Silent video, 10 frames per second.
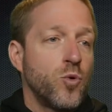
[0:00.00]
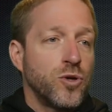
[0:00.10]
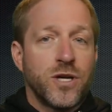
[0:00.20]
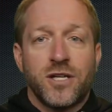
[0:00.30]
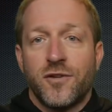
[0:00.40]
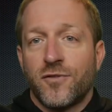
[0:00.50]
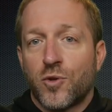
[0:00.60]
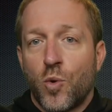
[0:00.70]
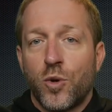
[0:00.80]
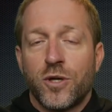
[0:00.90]
or you got
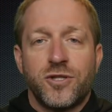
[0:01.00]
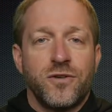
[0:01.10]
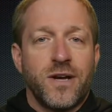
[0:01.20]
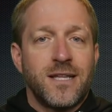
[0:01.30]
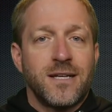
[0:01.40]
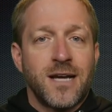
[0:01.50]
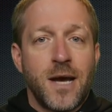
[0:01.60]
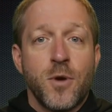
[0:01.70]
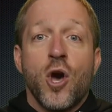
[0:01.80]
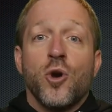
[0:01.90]
different quarters and you got that
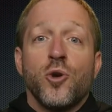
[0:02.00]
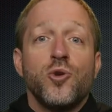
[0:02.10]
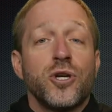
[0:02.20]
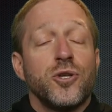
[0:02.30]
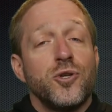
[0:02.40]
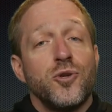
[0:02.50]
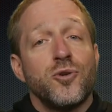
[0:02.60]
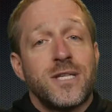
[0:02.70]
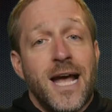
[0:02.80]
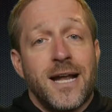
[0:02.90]
time, you can
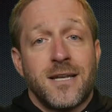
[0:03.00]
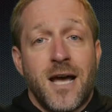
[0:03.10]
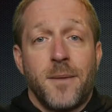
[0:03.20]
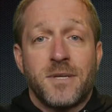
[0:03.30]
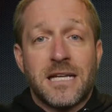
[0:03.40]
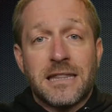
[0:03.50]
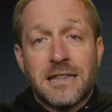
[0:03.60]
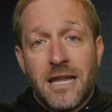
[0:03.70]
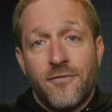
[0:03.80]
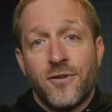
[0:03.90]
use that time to
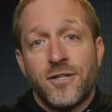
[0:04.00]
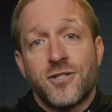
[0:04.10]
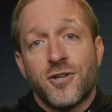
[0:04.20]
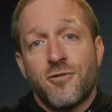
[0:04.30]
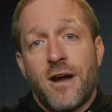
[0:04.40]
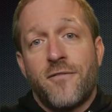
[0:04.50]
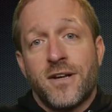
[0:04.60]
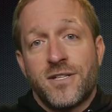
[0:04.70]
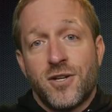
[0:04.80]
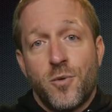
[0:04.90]
leverage the
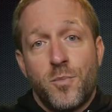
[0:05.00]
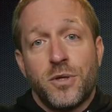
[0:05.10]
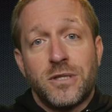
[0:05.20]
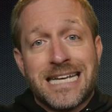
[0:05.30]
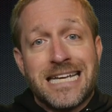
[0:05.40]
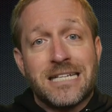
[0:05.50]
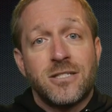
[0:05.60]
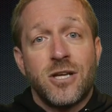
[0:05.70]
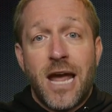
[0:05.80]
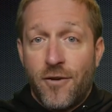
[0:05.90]
graphics that are built
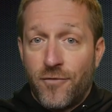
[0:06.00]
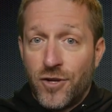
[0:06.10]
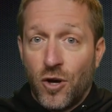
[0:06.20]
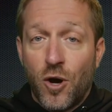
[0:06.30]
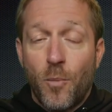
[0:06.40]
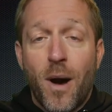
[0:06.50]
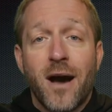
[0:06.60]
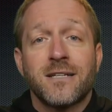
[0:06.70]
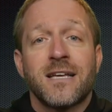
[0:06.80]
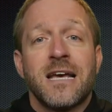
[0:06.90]
into every YOLO
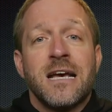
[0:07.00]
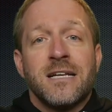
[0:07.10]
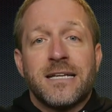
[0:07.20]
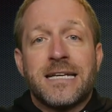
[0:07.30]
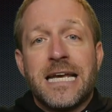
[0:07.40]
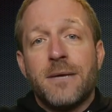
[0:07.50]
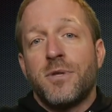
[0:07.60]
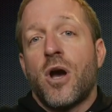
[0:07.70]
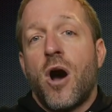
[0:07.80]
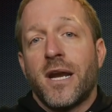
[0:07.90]
box to keep
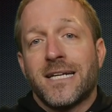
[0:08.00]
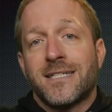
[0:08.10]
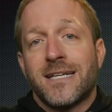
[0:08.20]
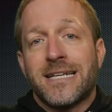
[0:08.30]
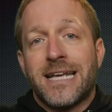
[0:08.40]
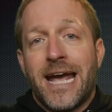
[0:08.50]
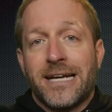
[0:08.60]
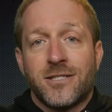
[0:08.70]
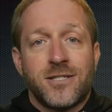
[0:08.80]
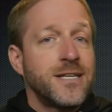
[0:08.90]
the audience
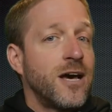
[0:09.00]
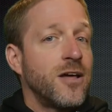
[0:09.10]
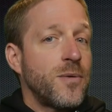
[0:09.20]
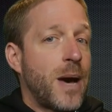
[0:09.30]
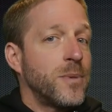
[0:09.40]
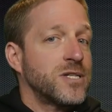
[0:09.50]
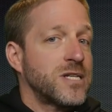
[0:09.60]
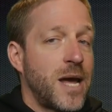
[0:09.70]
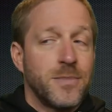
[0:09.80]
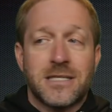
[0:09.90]
engaged, to tell them how much
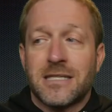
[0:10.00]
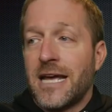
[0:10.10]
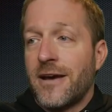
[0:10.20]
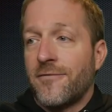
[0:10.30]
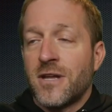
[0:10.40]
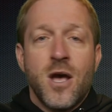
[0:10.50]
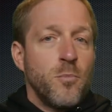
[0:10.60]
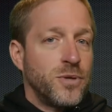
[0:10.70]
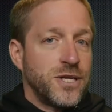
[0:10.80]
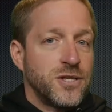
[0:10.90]
time is left,
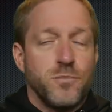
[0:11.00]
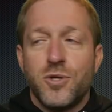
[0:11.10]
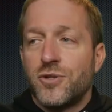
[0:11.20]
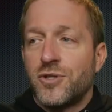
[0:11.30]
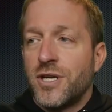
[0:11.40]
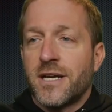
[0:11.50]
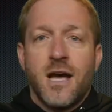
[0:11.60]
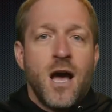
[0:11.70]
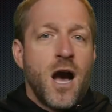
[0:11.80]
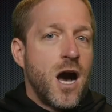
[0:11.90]
play some music,
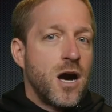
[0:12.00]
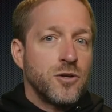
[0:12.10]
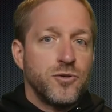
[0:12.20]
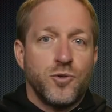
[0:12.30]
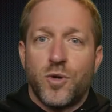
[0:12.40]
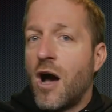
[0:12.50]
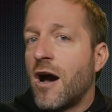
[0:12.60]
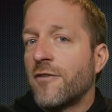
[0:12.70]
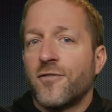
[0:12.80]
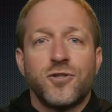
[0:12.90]
do an
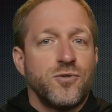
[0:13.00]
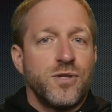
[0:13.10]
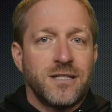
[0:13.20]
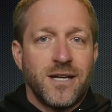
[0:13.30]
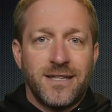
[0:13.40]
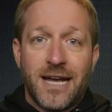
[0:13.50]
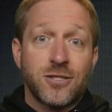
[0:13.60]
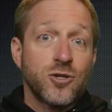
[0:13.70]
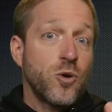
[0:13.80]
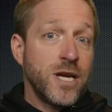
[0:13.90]
offer, do things like
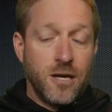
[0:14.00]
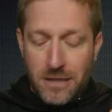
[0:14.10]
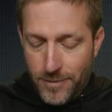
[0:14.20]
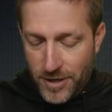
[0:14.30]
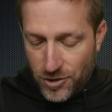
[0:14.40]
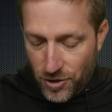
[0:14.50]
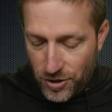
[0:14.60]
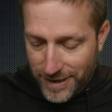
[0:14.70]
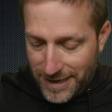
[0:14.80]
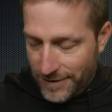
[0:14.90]
that. So here, let me show
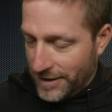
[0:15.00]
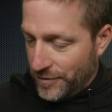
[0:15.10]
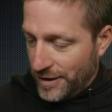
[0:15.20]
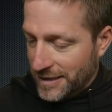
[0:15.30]
you, give you an